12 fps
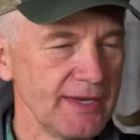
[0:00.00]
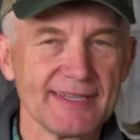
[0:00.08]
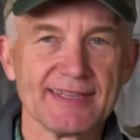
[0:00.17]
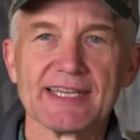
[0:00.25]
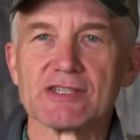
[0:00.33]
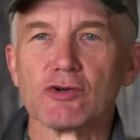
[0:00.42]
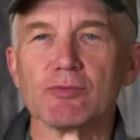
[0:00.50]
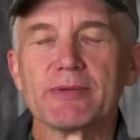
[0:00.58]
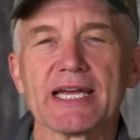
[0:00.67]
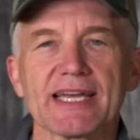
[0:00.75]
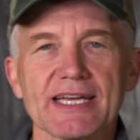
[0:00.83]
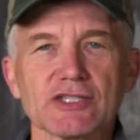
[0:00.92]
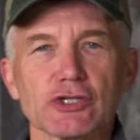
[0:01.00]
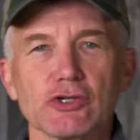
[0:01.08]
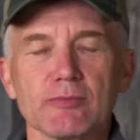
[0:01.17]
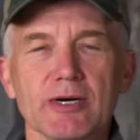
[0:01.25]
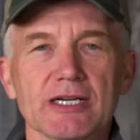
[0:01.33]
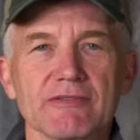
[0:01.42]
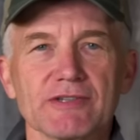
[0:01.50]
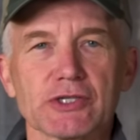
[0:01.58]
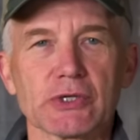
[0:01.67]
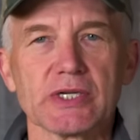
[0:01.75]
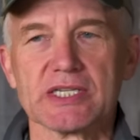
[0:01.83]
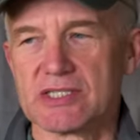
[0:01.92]
And they told me I can't shoot them out of a
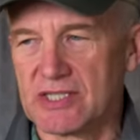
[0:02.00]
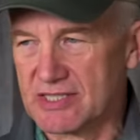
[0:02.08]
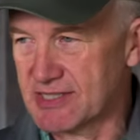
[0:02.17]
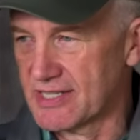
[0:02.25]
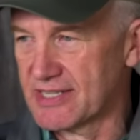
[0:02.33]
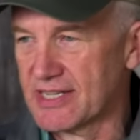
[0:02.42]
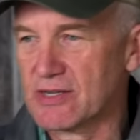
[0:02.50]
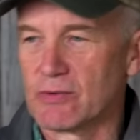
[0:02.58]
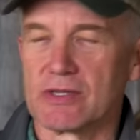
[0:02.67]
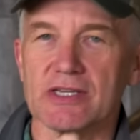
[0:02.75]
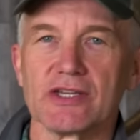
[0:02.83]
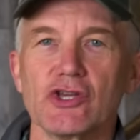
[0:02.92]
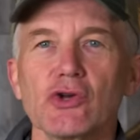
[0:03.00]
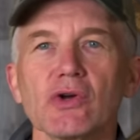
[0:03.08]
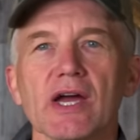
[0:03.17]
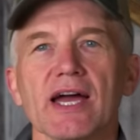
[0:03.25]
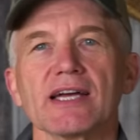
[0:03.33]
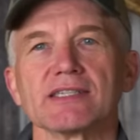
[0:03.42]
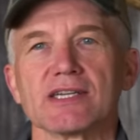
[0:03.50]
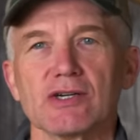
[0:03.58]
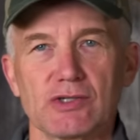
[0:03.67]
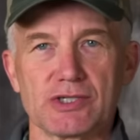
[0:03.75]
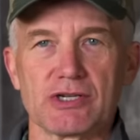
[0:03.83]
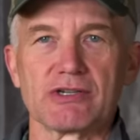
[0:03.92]
tree. So I said, heck with it. You guys
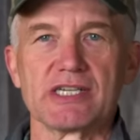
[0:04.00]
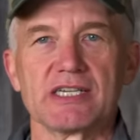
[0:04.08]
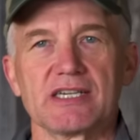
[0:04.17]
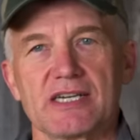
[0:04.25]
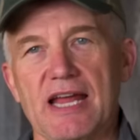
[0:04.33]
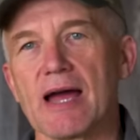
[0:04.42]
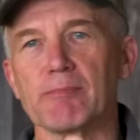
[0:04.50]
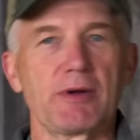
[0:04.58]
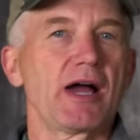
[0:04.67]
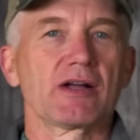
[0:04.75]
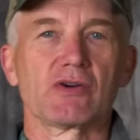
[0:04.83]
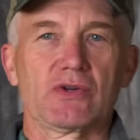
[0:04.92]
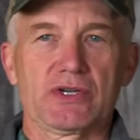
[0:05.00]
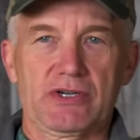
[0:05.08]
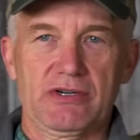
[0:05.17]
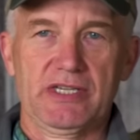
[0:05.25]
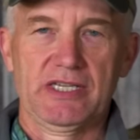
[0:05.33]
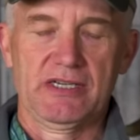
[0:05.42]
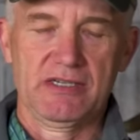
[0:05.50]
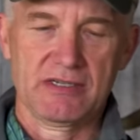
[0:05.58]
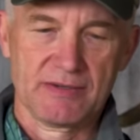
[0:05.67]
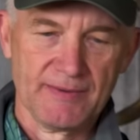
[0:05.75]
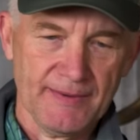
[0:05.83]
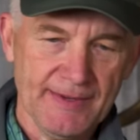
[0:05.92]
go turkey hunting. I'm not going turkey hunting.
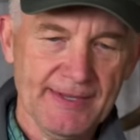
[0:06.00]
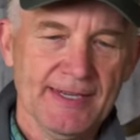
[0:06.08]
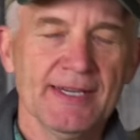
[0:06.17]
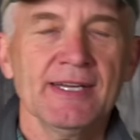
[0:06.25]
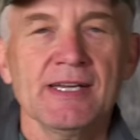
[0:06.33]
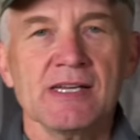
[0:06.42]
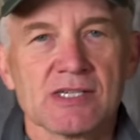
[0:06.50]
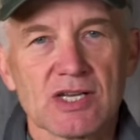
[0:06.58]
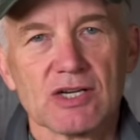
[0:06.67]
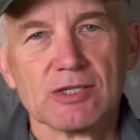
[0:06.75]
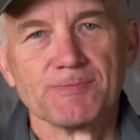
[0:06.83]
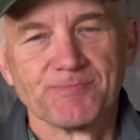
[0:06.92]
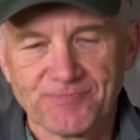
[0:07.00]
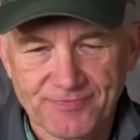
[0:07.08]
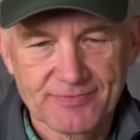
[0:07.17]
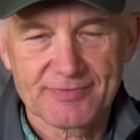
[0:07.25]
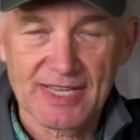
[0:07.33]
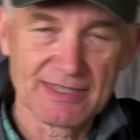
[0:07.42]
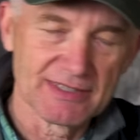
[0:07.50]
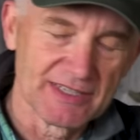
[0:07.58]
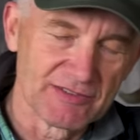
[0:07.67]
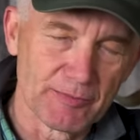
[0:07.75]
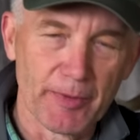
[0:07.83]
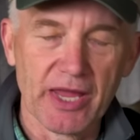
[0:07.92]
So that
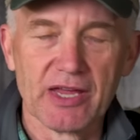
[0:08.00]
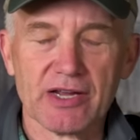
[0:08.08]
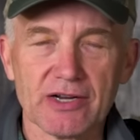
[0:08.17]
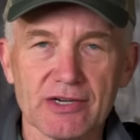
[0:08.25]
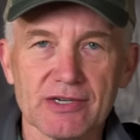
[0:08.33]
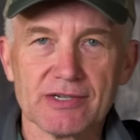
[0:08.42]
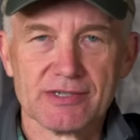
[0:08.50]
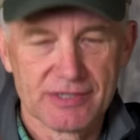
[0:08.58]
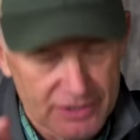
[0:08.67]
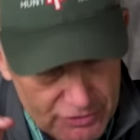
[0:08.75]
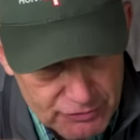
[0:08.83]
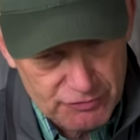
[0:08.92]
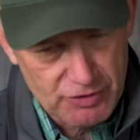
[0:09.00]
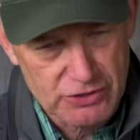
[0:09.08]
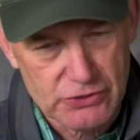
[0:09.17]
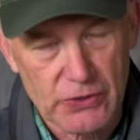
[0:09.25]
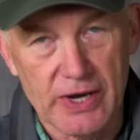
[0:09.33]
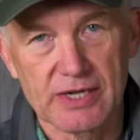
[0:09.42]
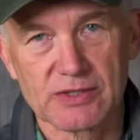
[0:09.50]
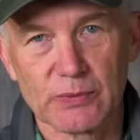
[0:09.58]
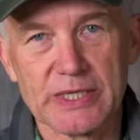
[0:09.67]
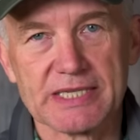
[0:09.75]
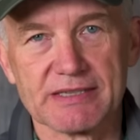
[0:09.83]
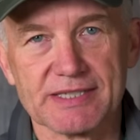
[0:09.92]
leaves me here to do Fresh Tracks
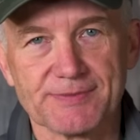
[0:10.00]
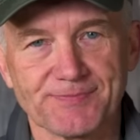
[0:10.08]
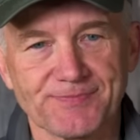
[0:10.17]
Weekly.